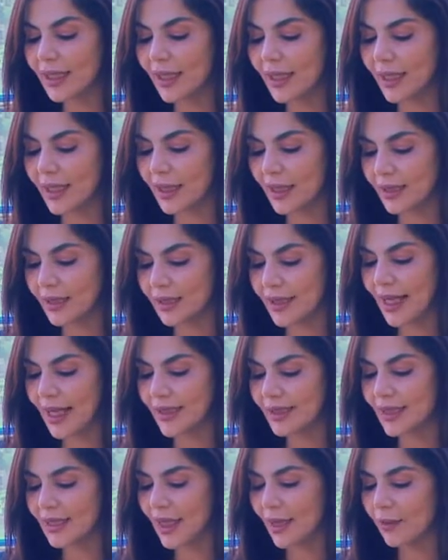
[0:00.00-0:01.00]

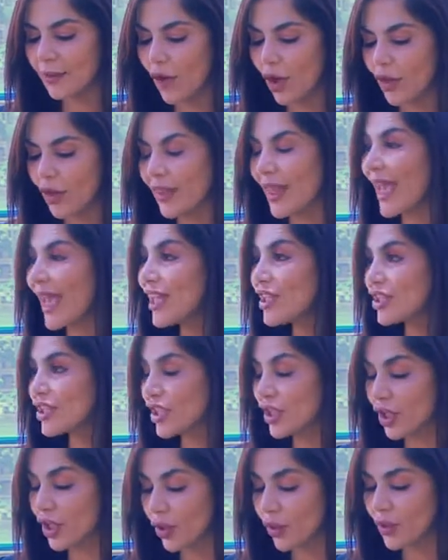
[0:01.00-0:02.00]
data among the
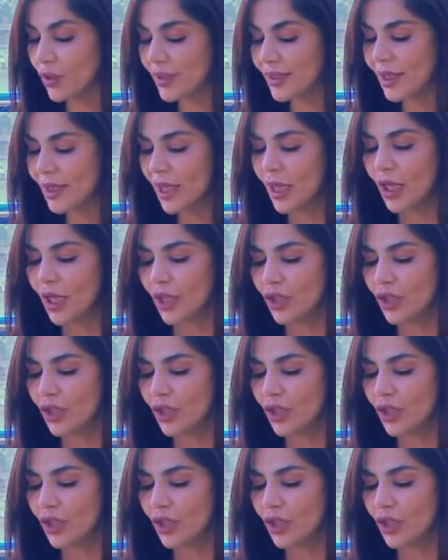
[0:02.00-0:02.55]
NGOs